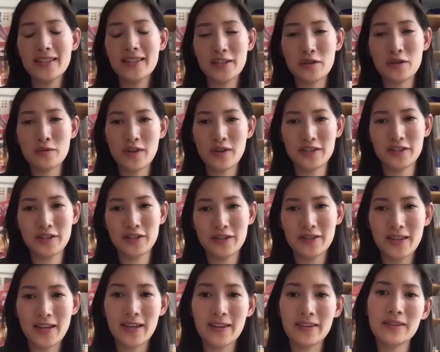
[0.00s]
that you
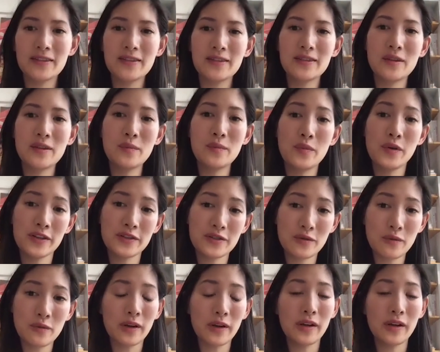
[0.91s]
mentioned that the brands
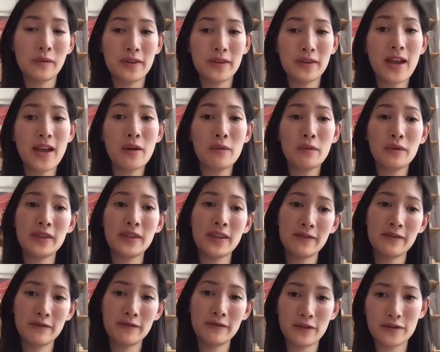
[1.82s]
you're working with now, when
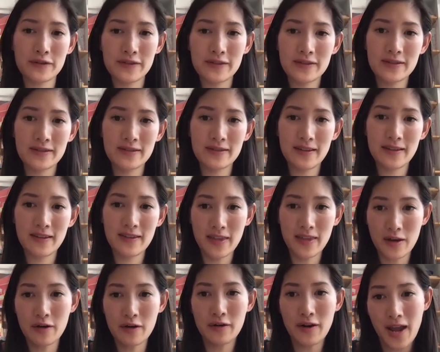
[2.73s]

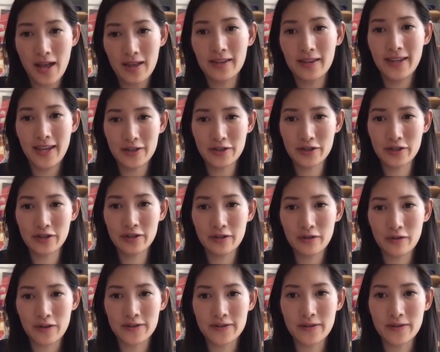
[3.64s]
their allocation
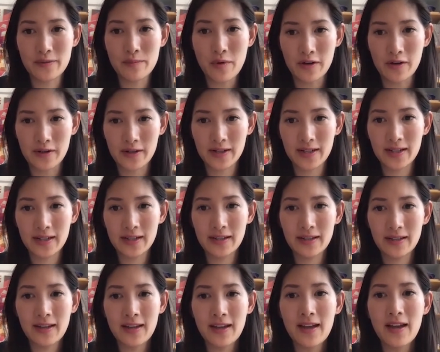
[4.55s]
across the
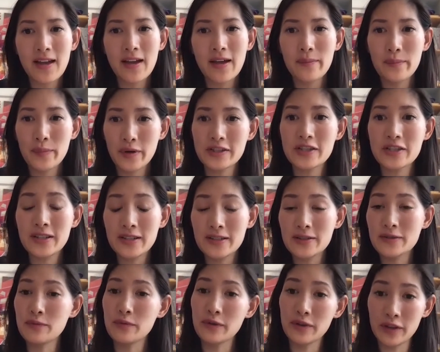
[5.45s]
marketing budget
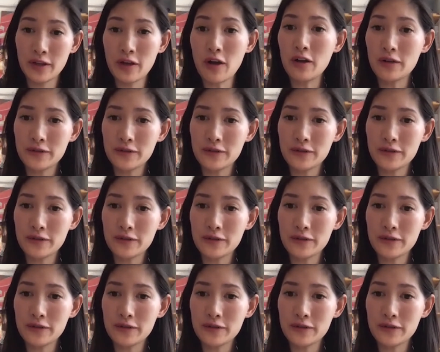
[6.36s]
is really all